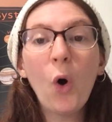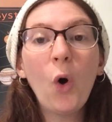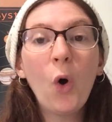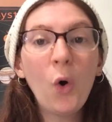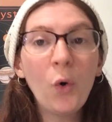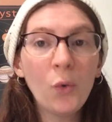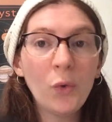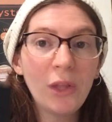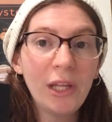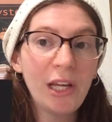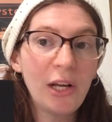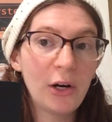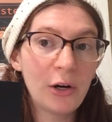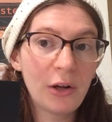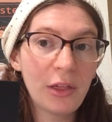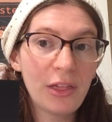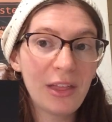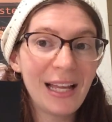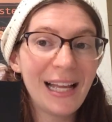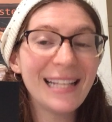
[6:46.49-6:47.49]
Only
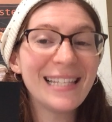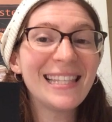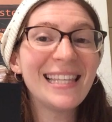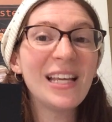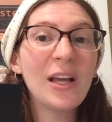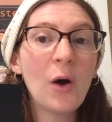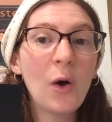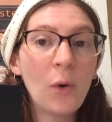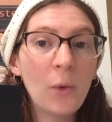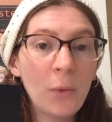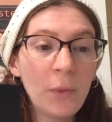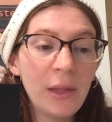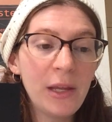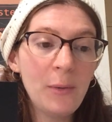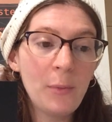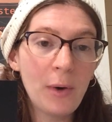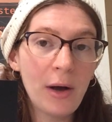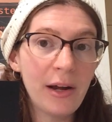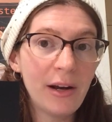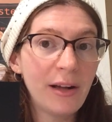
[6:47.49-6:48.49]
Earth. It's the
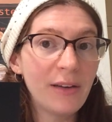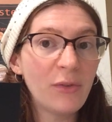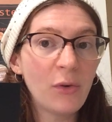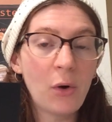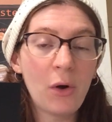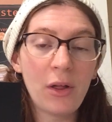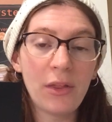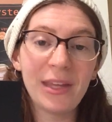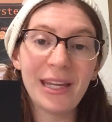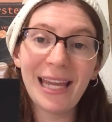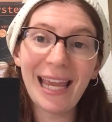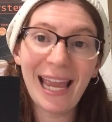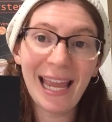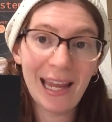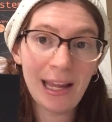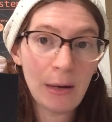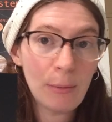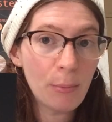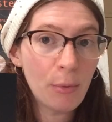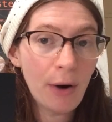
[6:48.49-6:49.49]
only one of all the
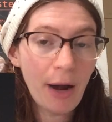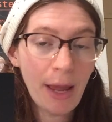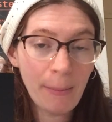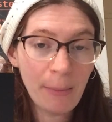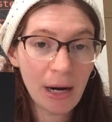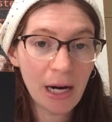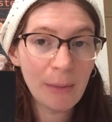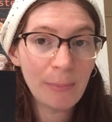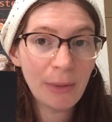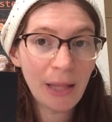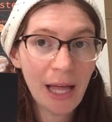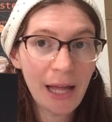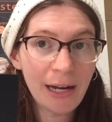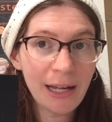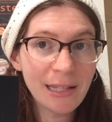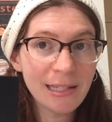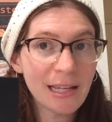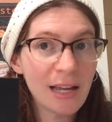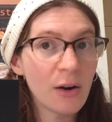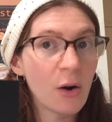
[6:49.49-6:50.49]
8 primary
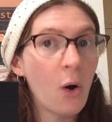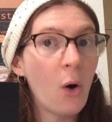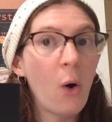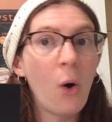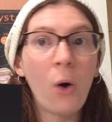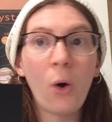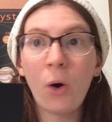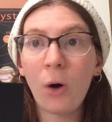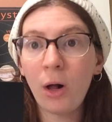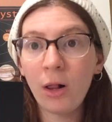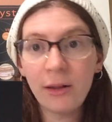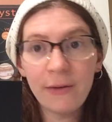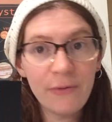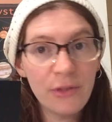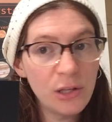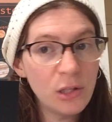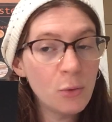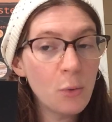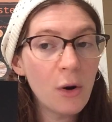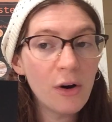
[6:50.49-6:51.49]
planets and all of
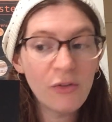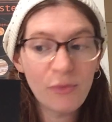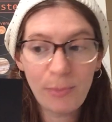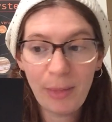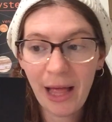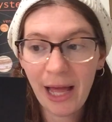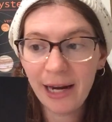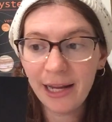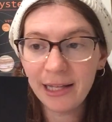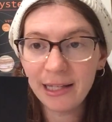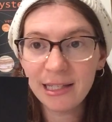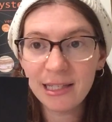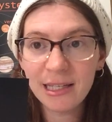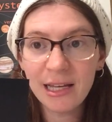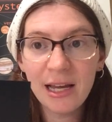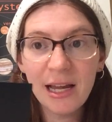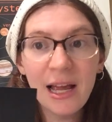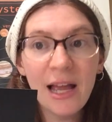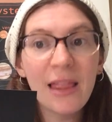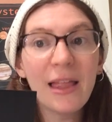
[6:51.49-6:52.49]
the dwarf planets
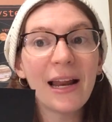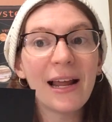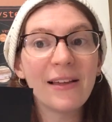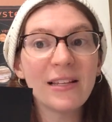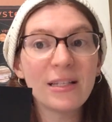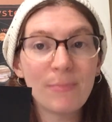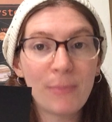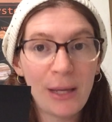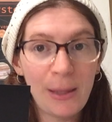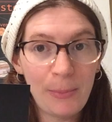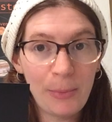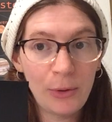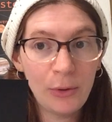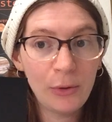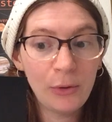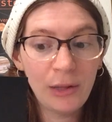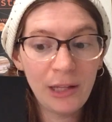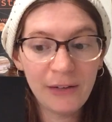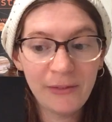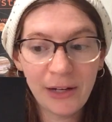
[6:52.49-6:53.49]
that has people
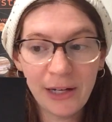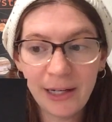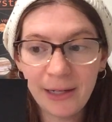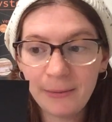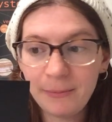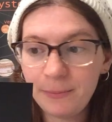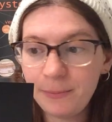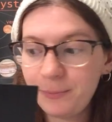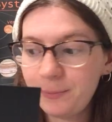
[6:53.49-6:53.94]
who live on it.